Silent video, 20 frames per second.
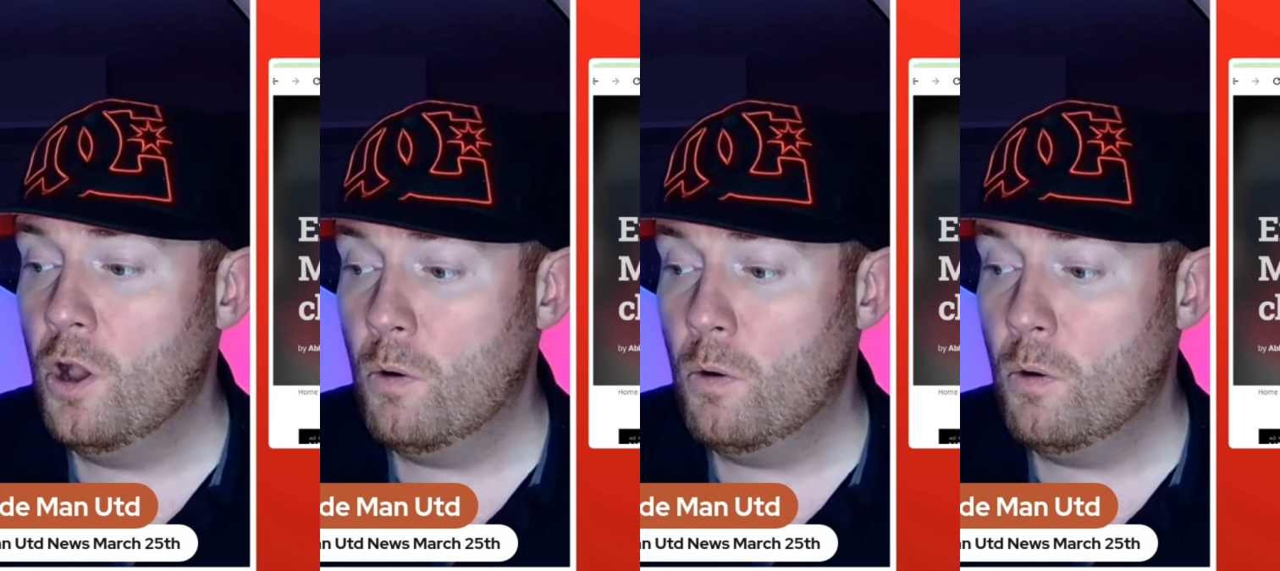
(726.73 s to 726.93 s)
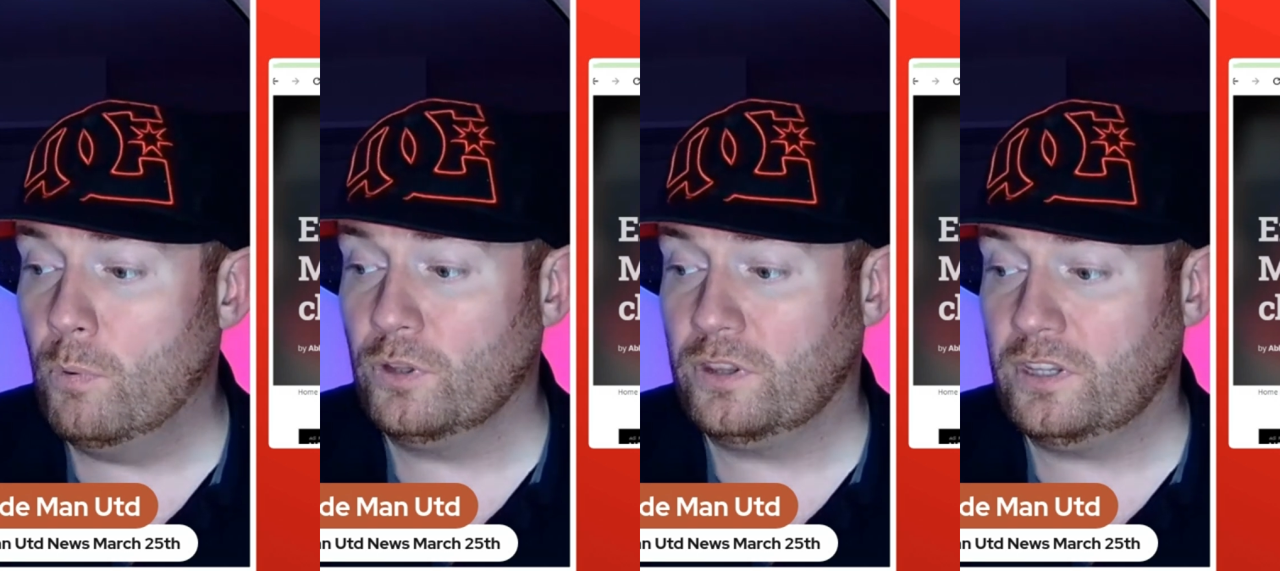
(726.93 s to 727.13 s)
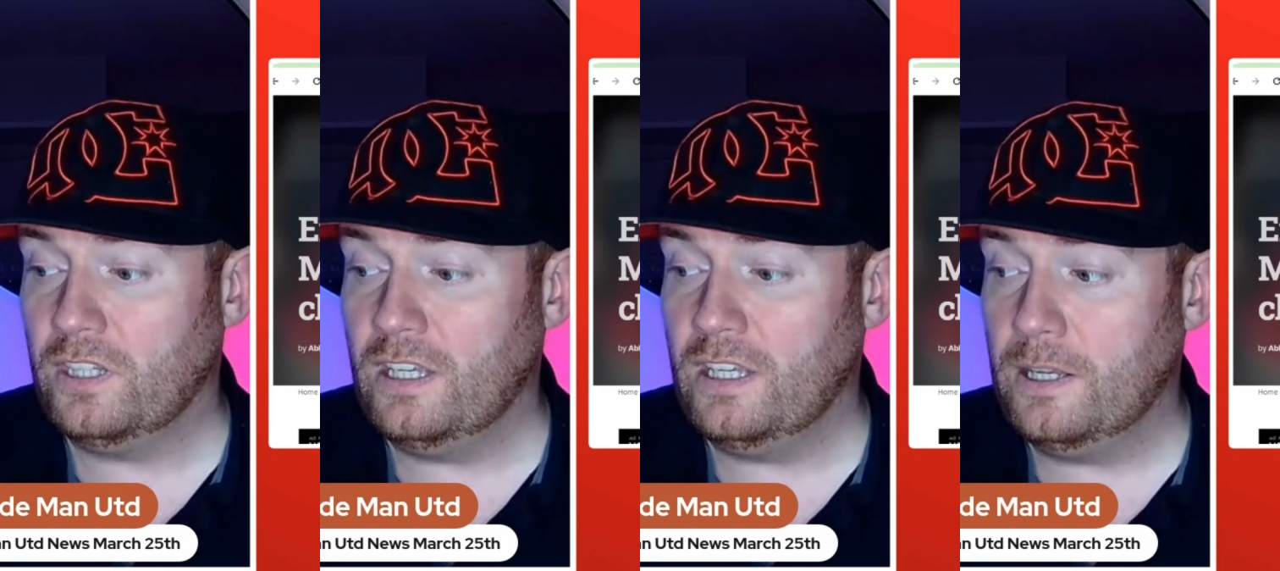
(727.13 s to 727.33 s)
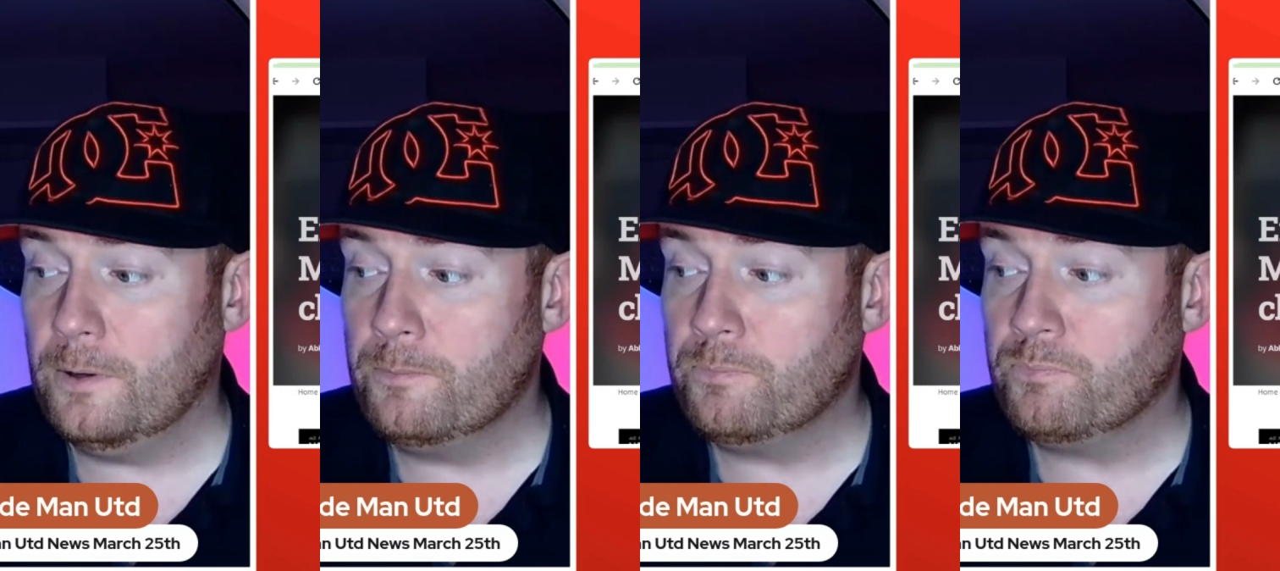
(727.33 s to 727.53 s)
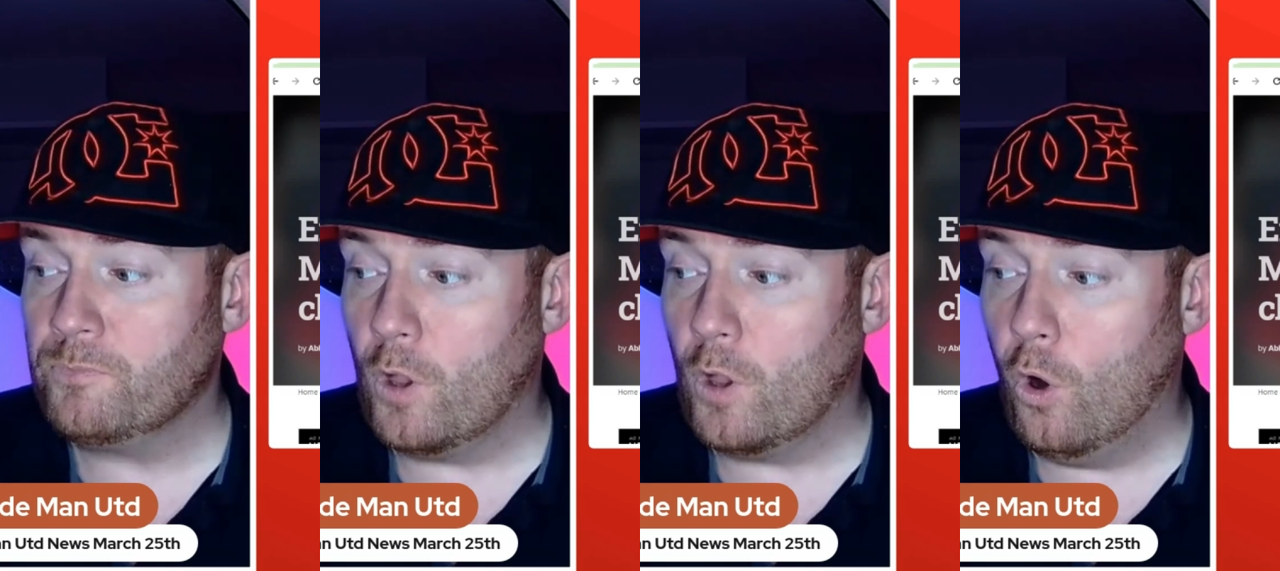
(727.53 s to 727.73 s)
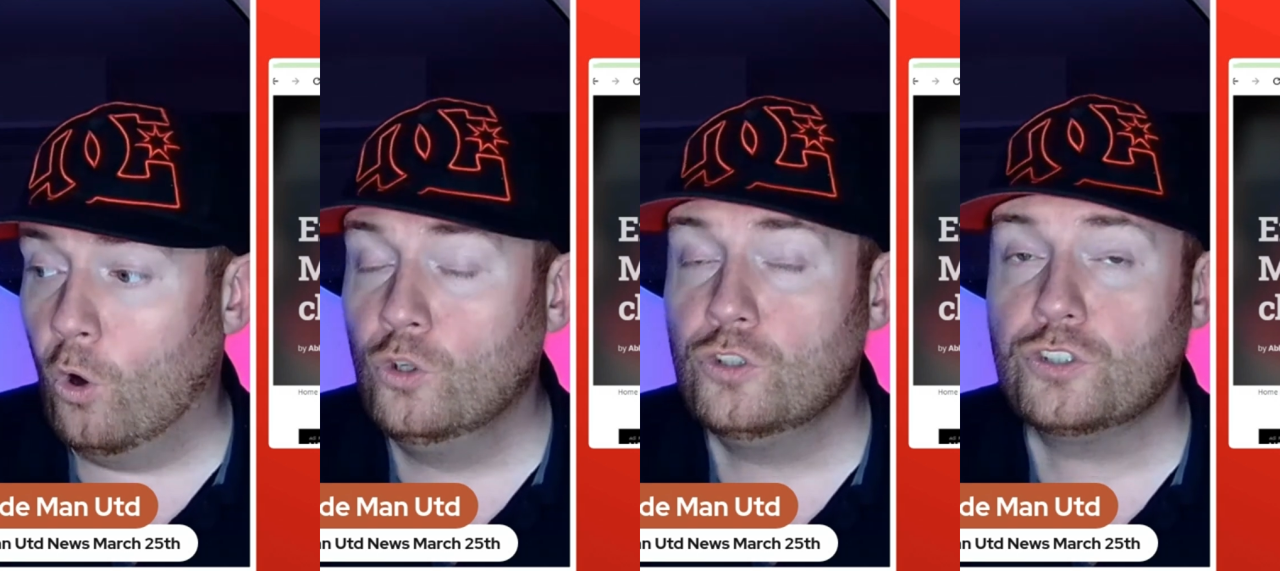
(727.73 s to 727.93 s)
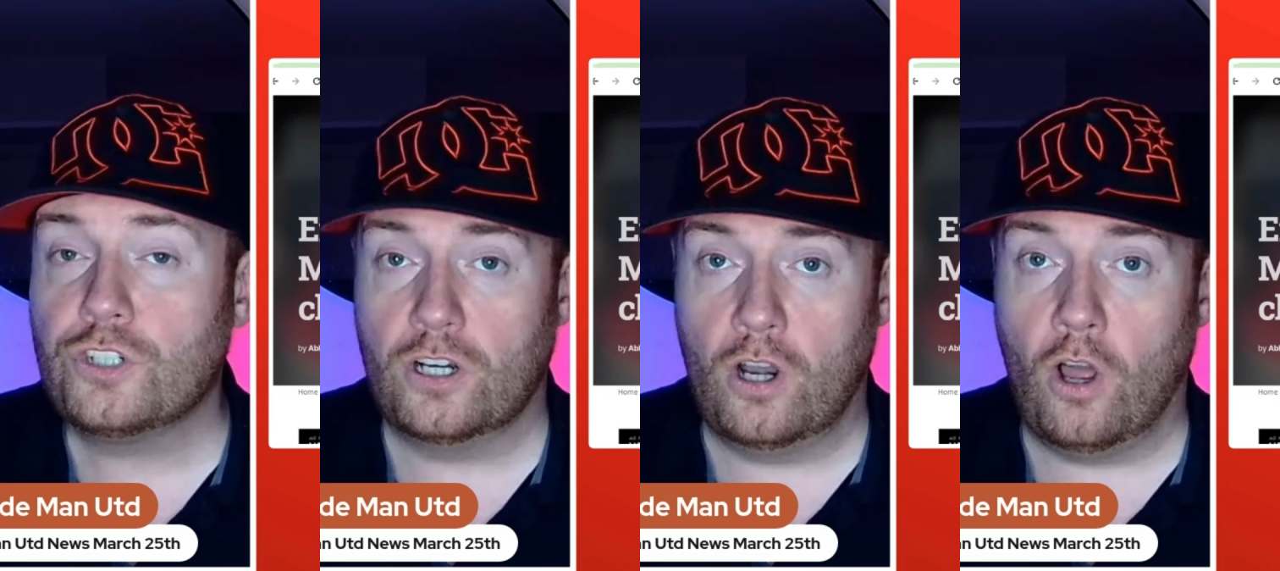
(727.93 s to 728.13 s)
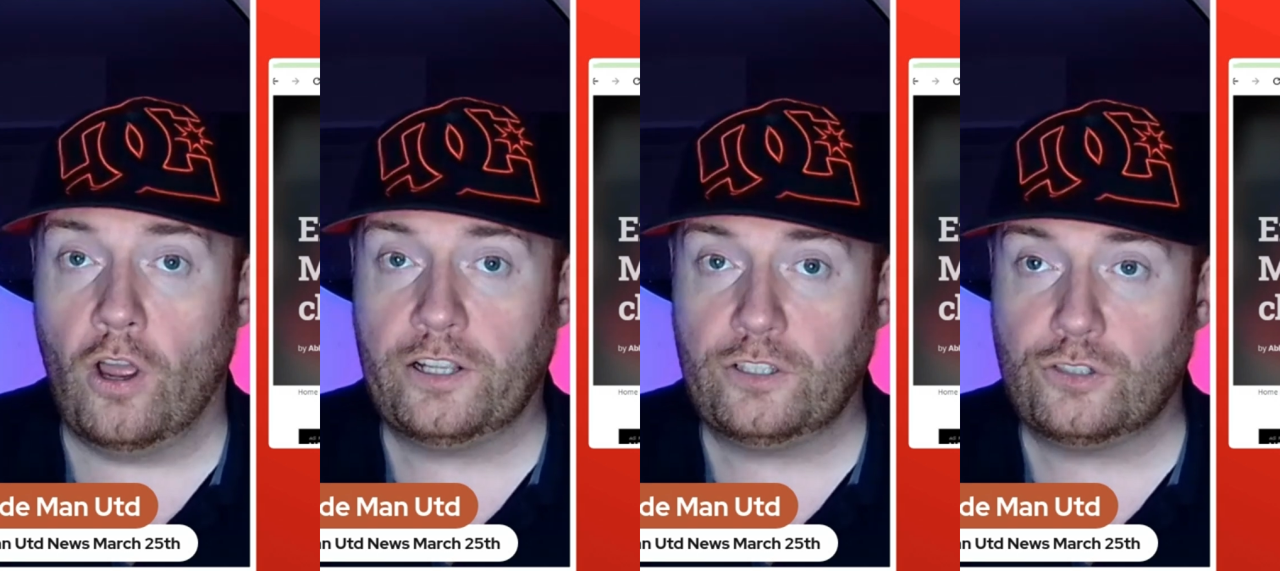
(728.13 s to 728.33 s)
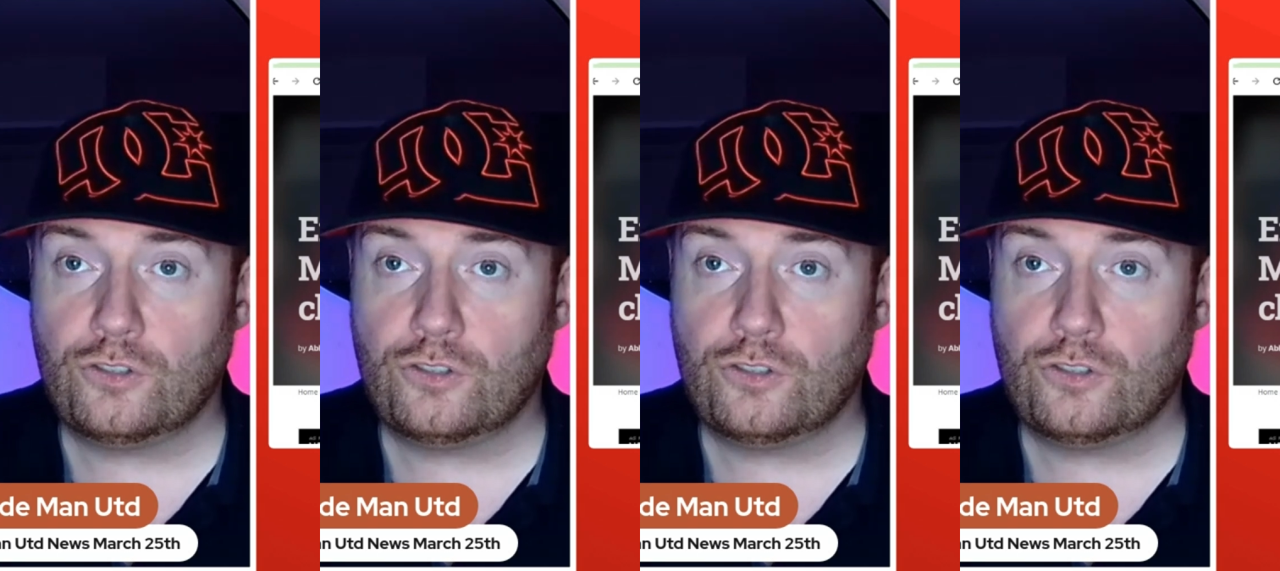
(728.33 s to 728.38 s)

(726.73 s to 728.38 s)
but the underlying